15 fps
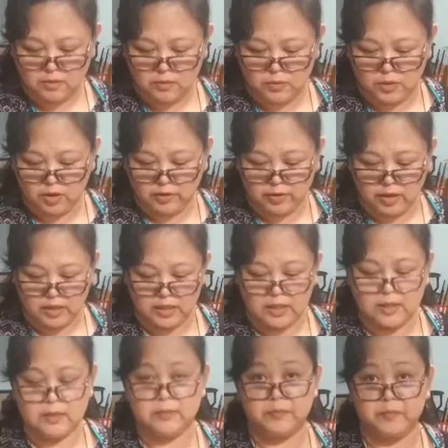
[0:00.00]
We are gonna
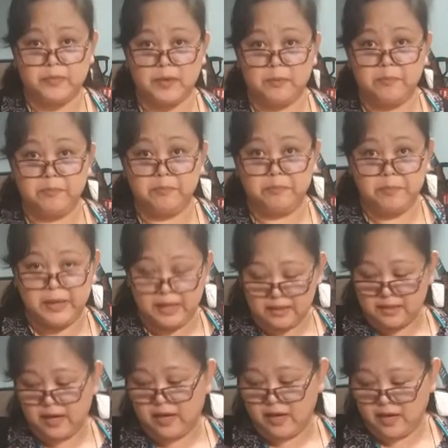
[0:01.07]
pick
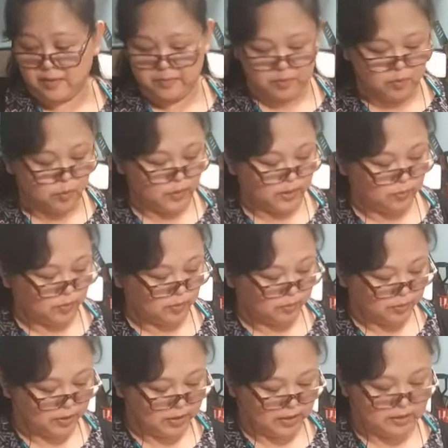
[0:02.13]
that up when we
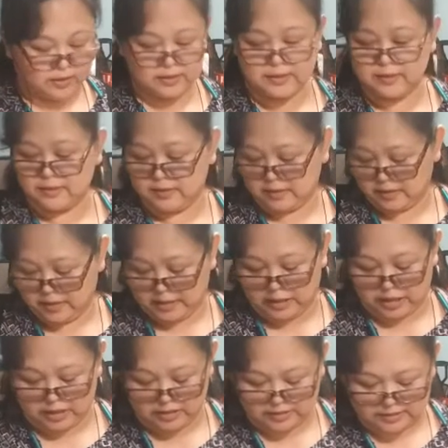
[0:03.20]
put in the
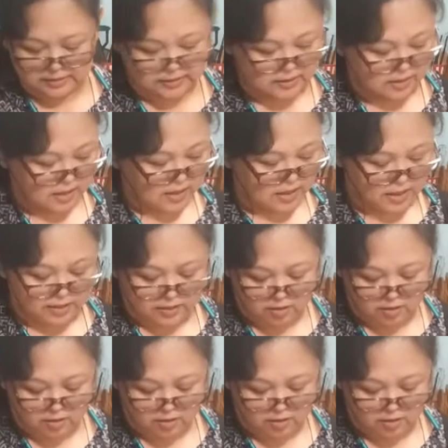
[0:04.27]
onions and the